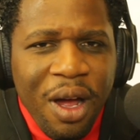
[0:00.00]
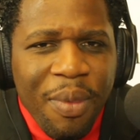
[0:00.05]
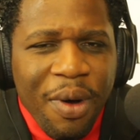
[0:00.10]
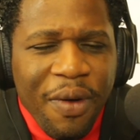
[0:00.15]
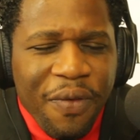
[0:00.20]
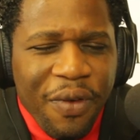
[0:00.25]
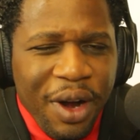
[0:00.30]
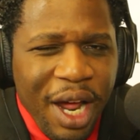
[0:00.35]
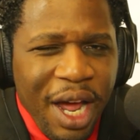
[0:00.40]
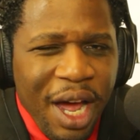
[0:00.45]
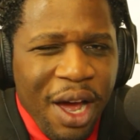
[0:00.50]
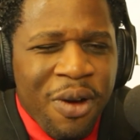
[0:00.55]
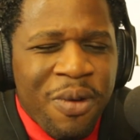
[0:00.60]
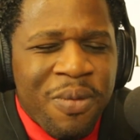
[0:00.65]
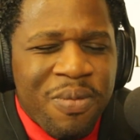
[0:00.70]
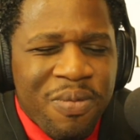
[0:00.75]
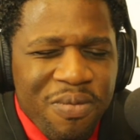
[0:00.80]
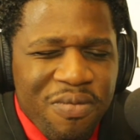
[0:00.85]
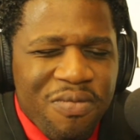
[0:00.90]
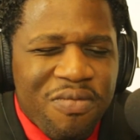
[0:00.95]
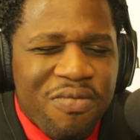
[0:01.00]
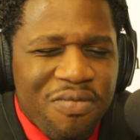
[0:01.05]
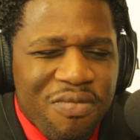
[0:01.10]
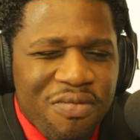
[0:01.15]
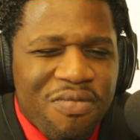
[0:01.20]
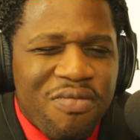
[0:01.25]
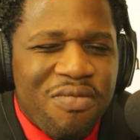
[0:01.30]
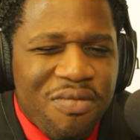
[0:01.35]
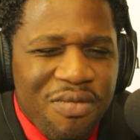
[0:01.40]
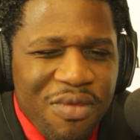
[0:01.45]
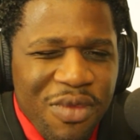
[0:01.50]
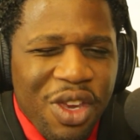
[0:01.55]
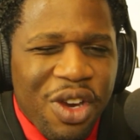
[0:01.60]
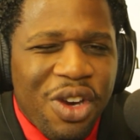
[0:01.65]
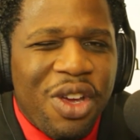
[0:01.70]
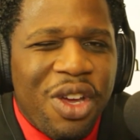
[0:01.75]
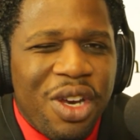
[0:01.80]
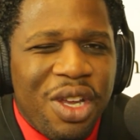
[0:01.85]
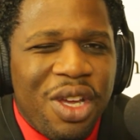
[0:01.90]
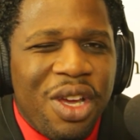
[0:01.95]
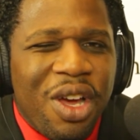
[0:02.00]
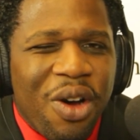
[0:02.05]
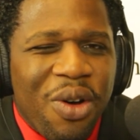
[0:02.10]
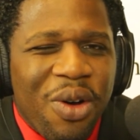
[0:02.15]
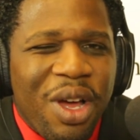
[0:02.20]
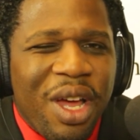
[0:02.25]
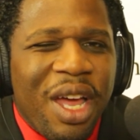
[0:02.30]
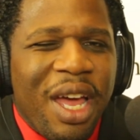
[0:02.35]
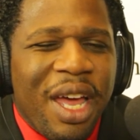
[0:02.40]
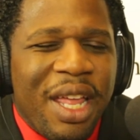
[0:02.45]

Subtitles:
But for now, you're good to go.